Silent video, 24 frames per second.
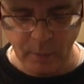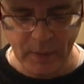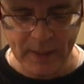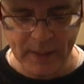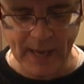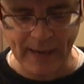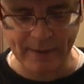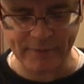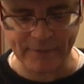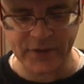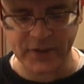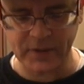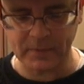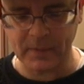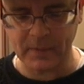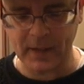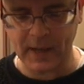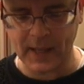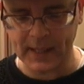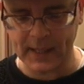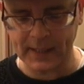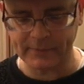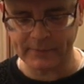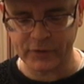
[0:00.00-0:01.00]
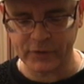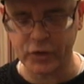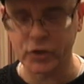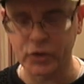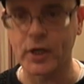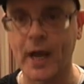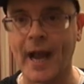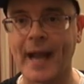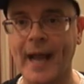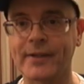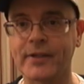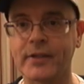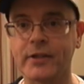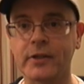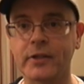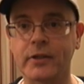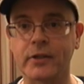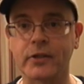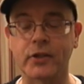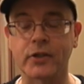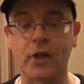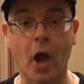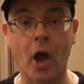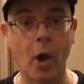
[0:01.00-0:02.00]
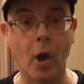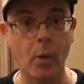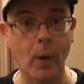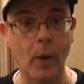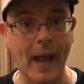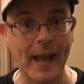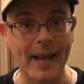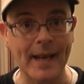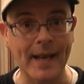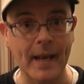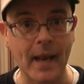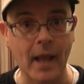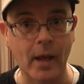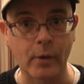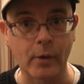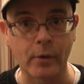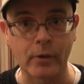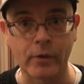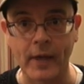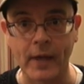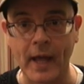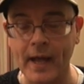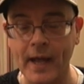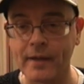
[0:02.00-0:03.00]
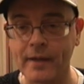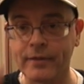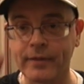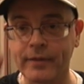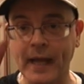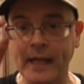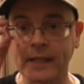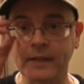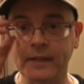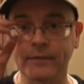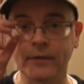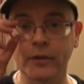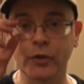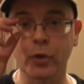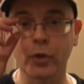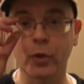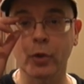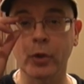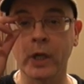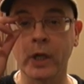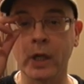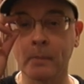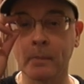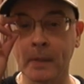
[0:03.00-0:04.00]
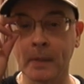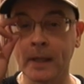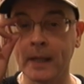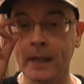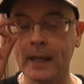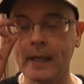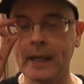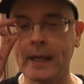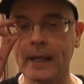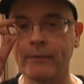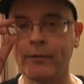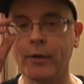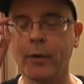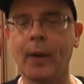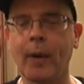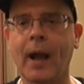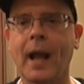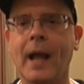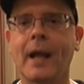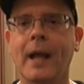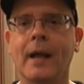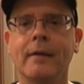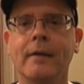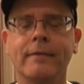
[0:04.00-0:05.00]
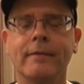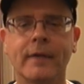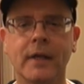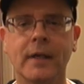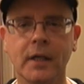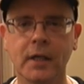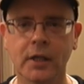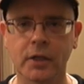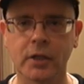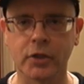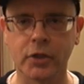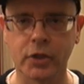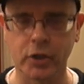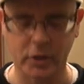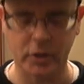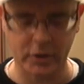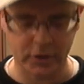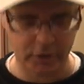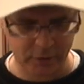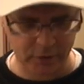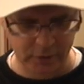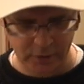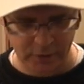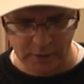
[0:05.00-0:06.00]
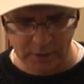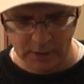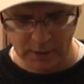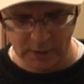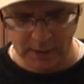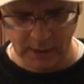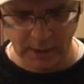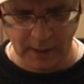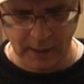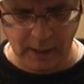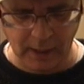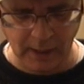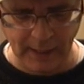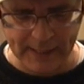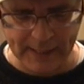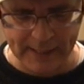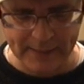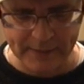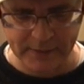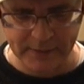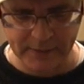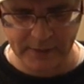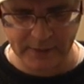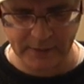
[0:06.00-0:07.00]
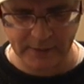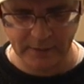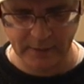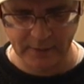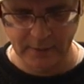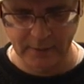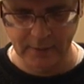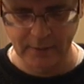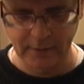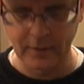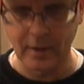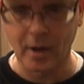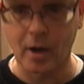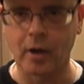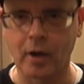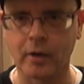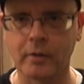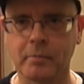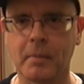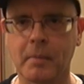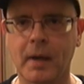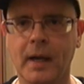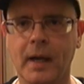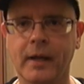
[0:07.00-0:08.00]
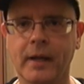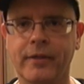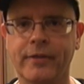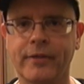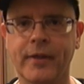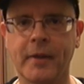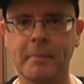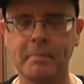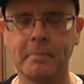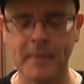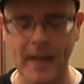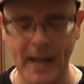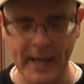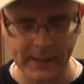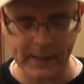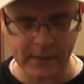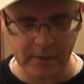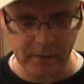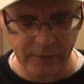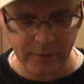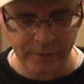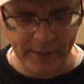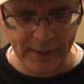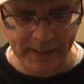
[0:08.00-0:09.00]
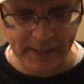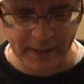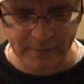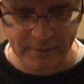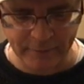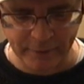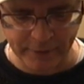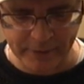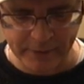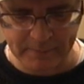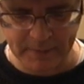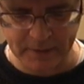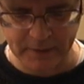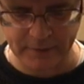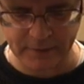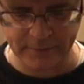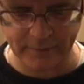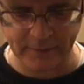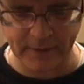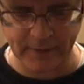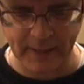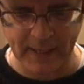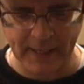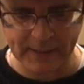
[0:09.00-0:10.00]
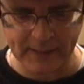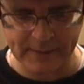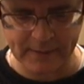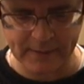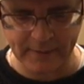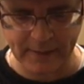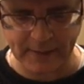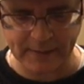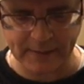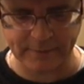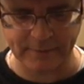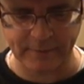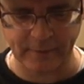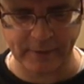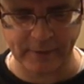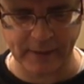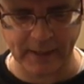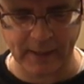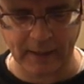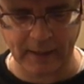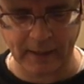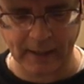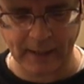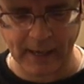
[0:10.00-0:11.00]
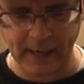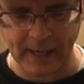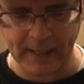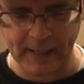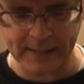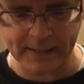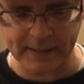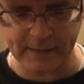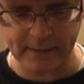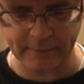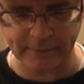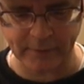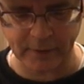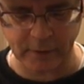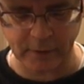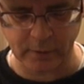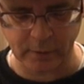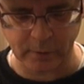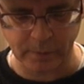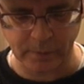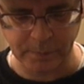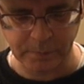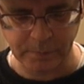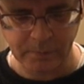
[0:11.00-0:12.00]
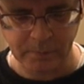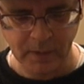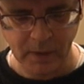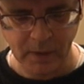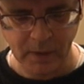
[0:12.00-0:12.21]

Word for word: We have some live chatters. Oh, hello there. Thanks for joining me. If you have just clicked on my thumbnail, thank you very much for that. That's very kind of you.